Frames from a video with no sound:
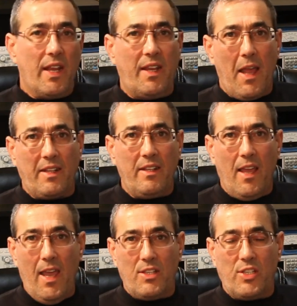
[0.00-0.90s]
in connecting the
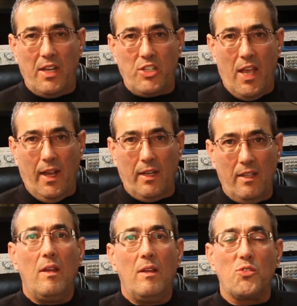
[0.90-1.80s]
headset jack,
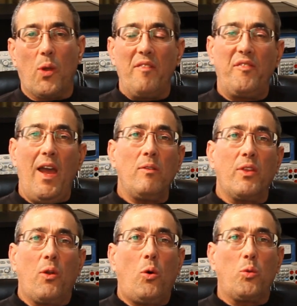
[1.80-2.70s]
so I found
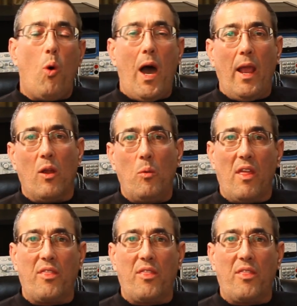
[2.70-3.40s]
an old wire with a